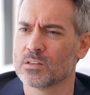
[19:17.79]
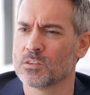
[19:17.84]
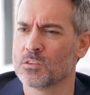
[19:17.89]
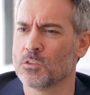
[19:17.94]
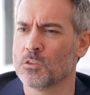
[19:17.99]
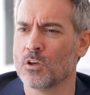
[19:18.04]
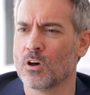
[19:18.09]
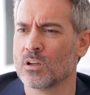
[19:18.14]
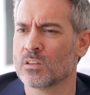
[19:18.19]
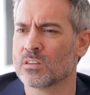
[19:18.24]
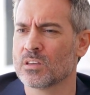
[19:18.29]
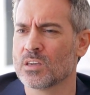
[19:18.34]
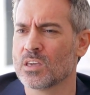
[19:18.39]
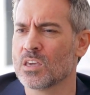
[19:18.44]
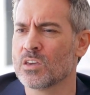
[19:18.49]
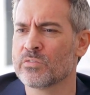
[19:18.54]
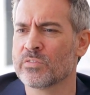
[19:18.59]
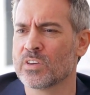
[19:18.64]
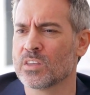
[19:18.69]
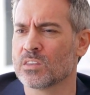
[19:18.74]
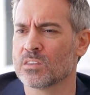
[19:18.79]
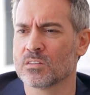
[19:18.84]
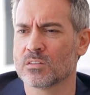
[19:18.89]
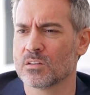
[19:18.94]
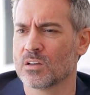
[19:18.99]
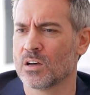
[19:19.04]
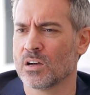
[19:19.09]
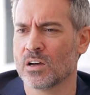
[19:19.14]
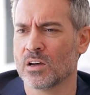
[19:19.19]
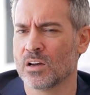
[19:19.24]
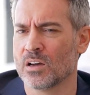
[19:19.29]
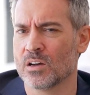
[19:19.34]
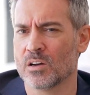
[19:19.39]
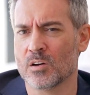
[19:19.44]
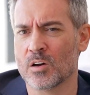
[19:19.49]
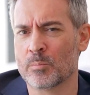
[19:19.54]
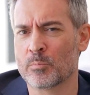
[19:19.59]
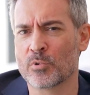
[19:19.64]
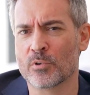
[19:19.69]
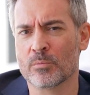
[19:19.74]
not even
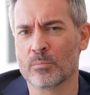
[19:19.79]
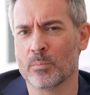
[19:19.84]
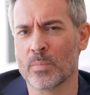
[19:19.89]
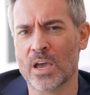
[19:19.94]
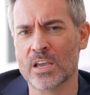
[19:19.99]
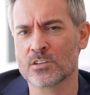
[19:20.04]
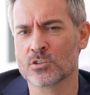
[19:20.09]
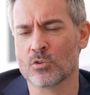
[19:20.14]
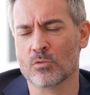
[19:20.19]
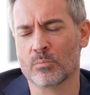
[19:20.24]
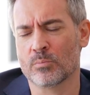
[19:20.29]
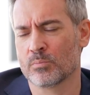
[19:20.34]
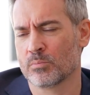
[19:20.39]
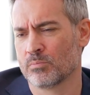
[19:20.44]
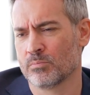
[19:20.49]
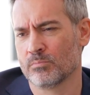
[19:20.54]
a medical